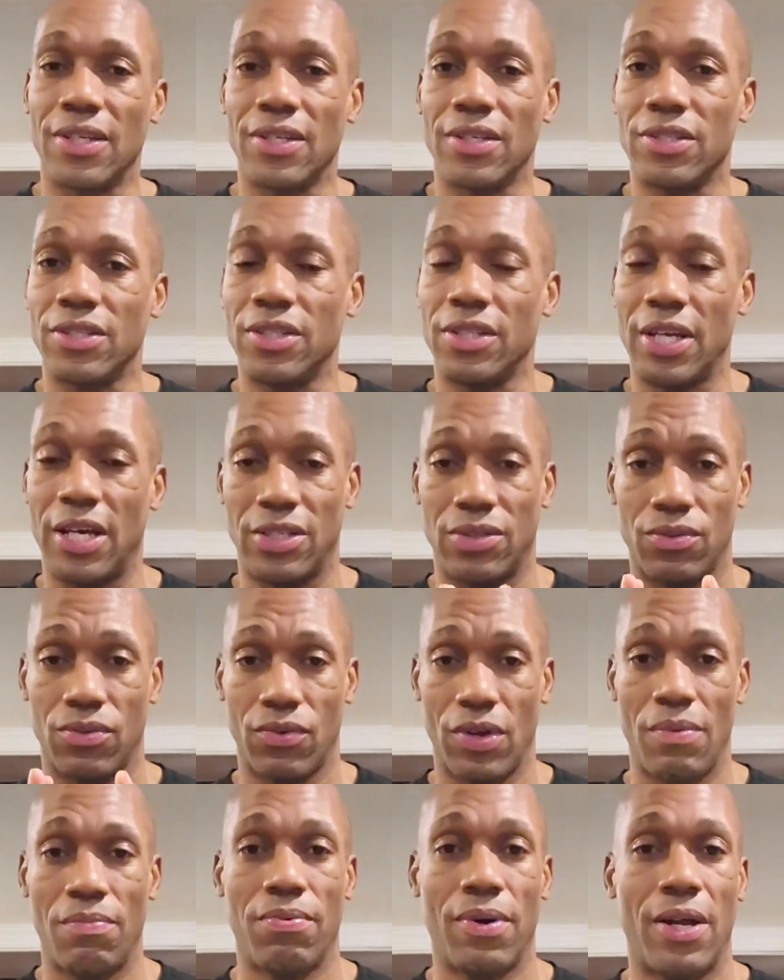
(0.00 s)
She got some
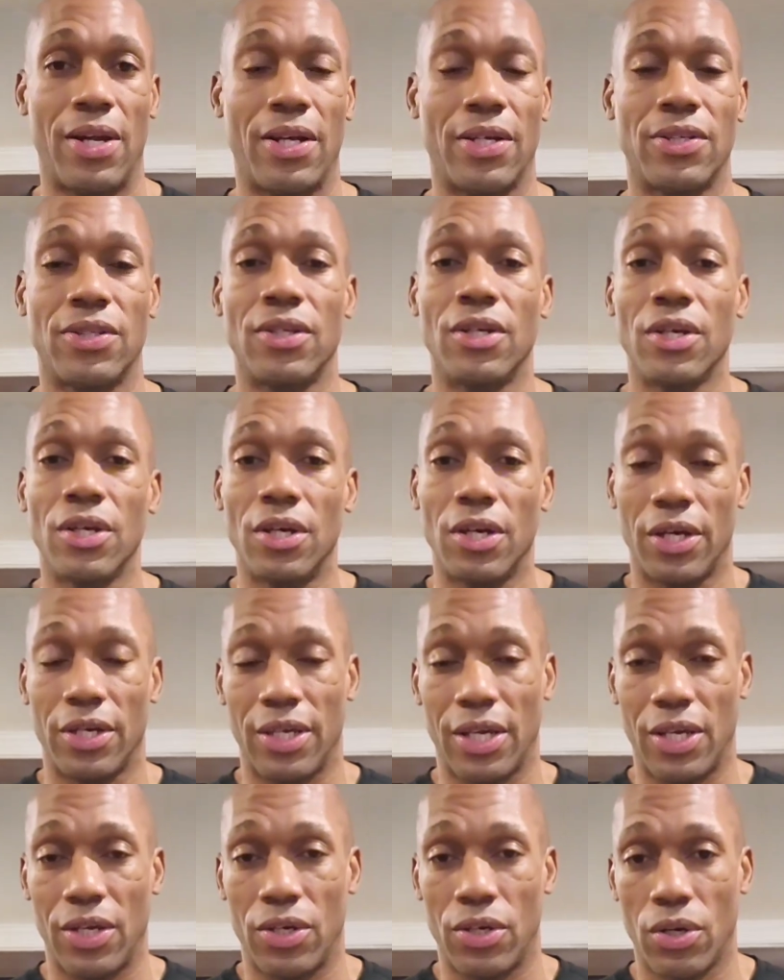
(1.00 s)
great products.
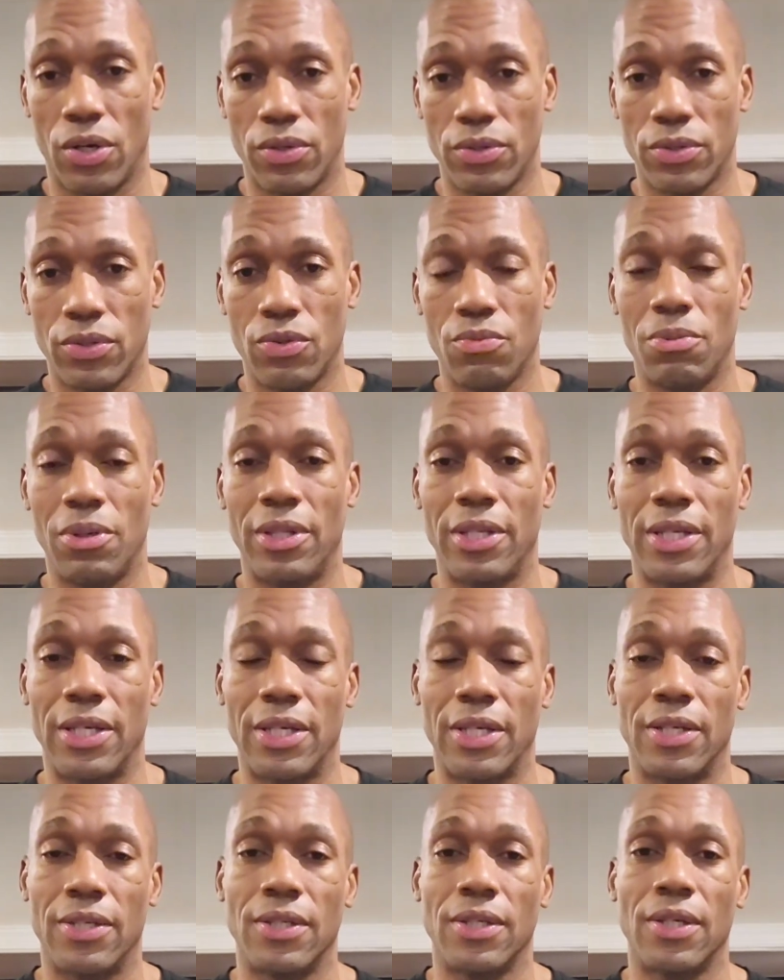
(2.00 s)
Again, go to
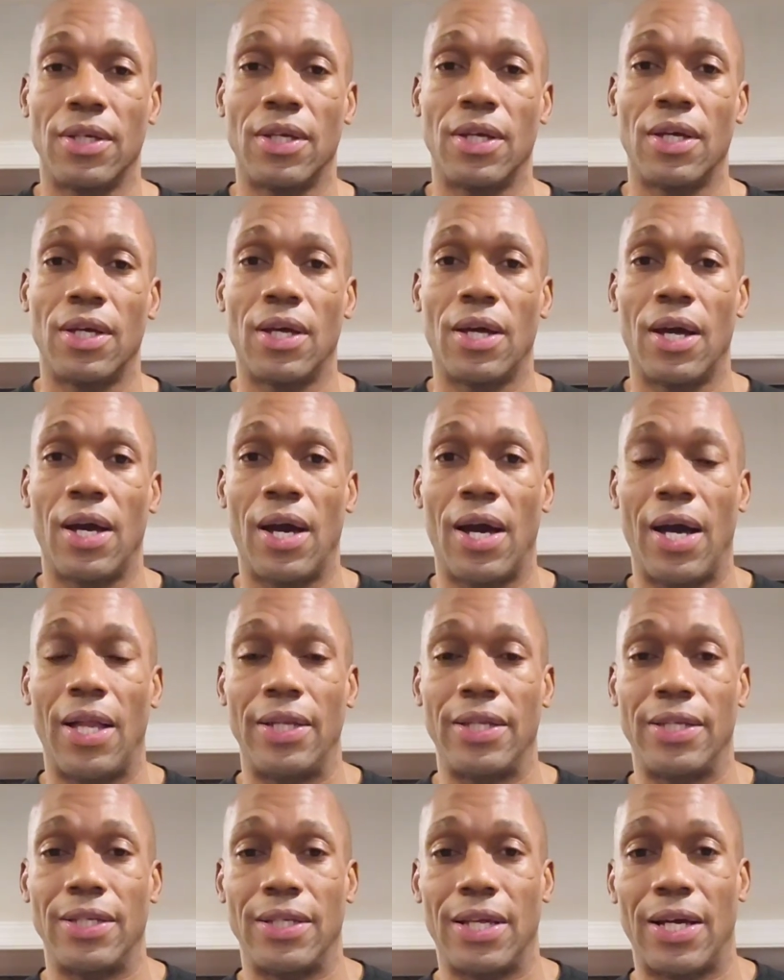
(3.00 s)

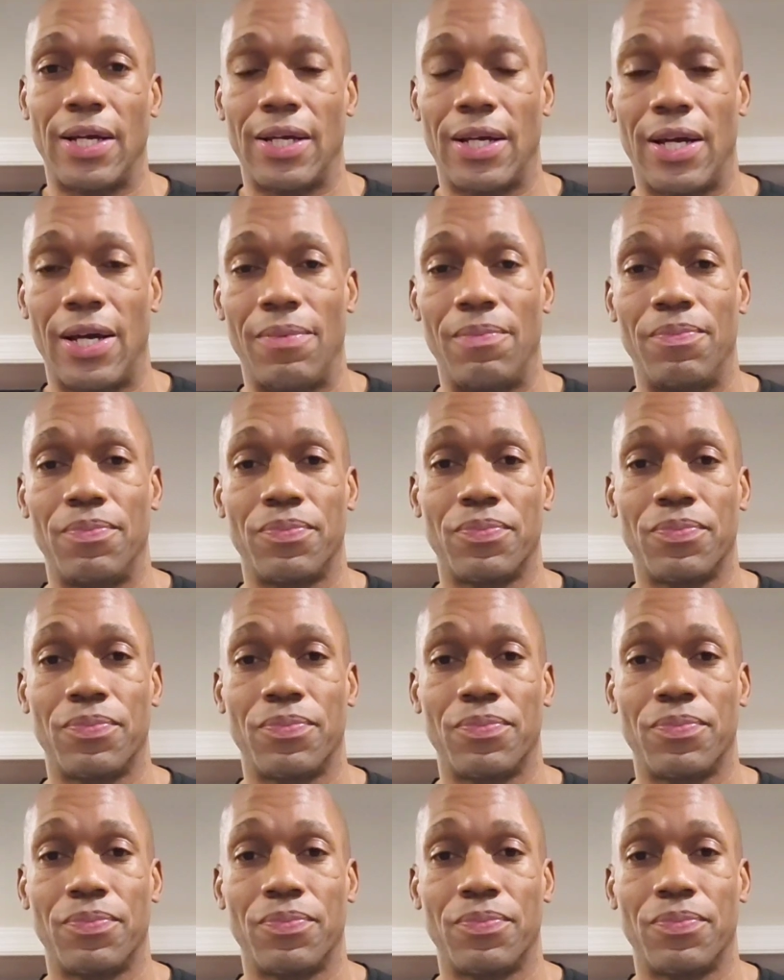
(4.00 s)
MalikaAli.com.